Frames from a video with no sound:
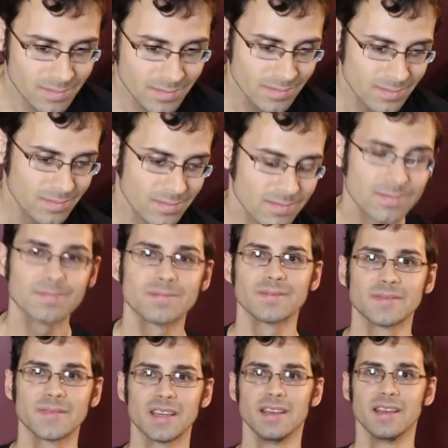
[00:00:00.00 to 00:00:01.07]
I'm
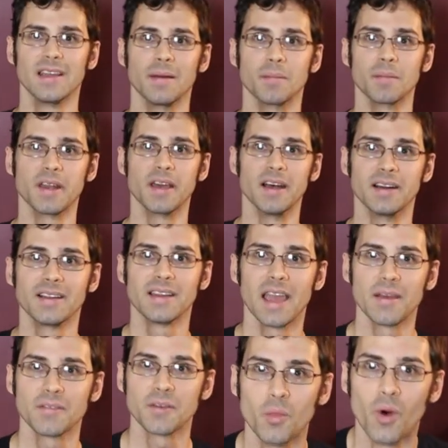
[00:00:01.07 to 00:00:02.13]
going to
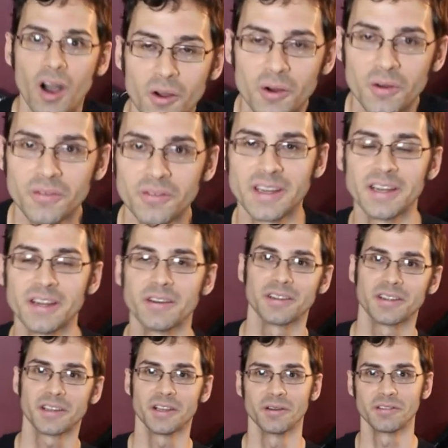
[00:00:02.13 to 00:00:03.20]
have to walk over here to
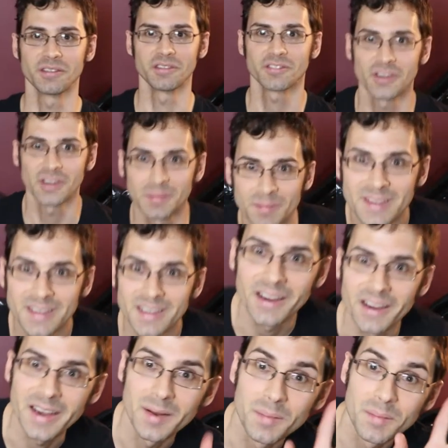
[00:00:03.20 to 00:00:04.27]
close the stream. All
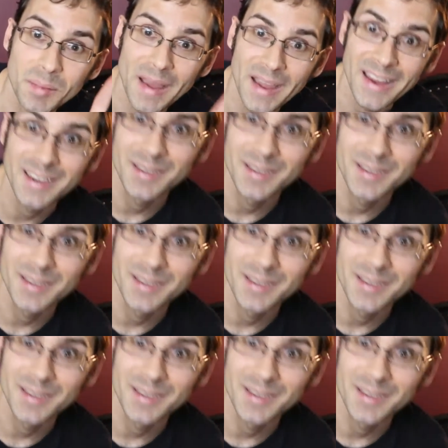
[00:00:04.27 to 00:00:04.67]
right. Bye-bye.